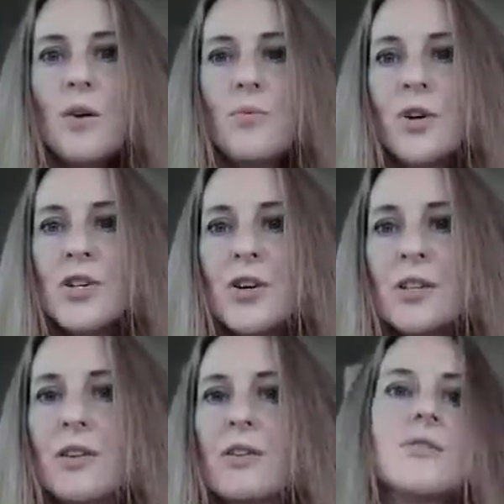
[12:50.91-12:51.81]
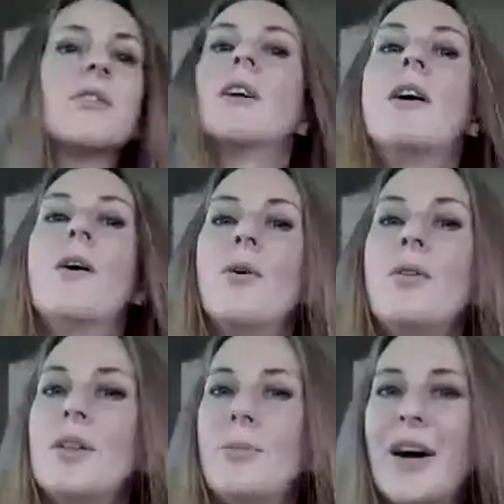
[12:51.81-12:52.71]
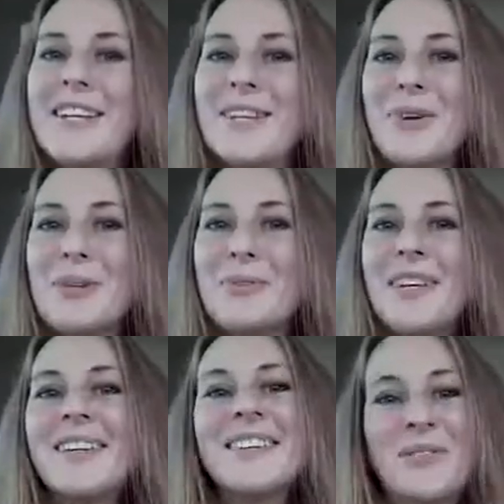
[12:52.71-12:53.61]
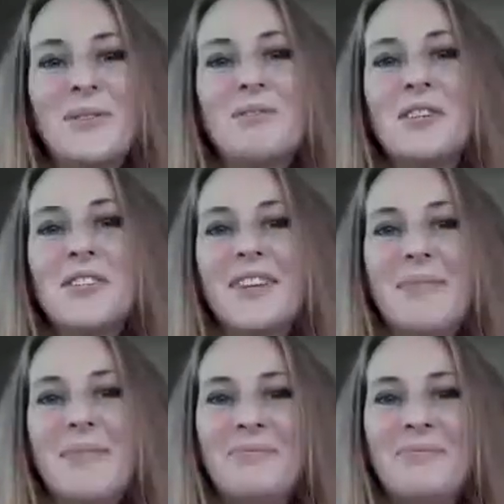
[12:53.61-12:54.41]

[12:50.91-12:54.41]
We're not trying to lose all the weight in 1 week. We've got time.